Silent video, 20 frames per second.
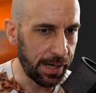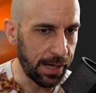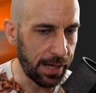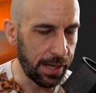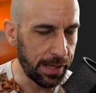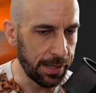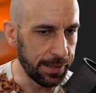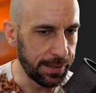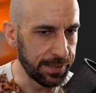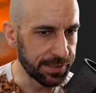
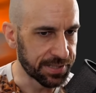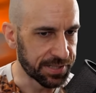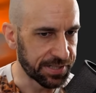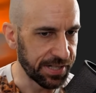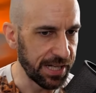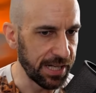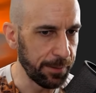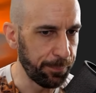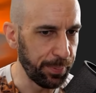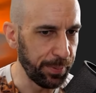the
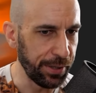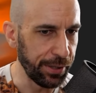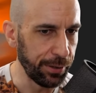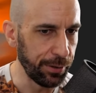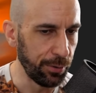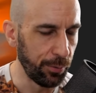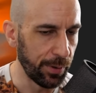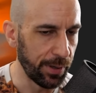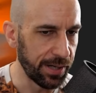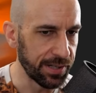
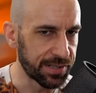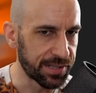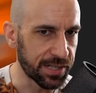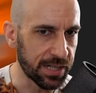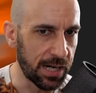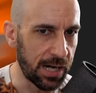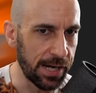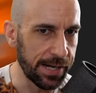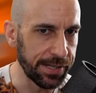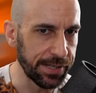CPU is
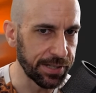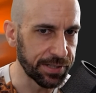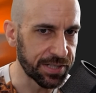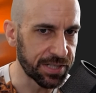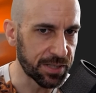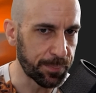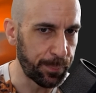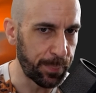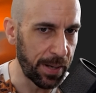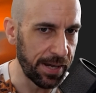kind of
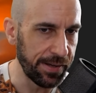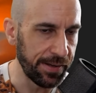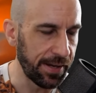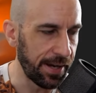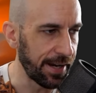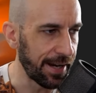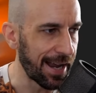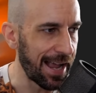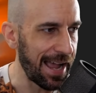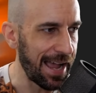
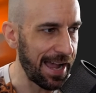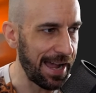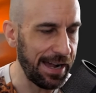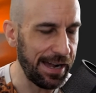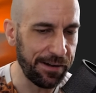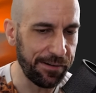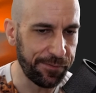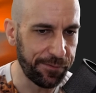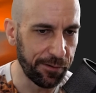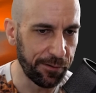spending
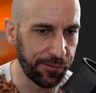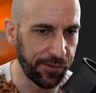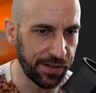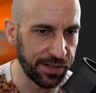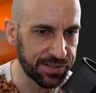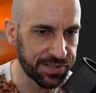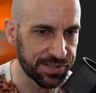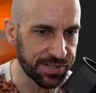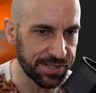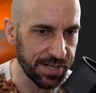half of
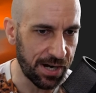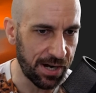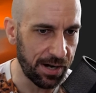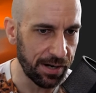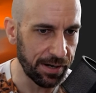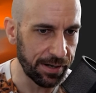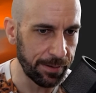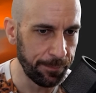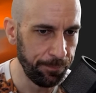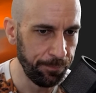its
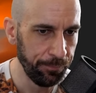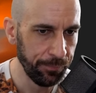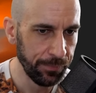time,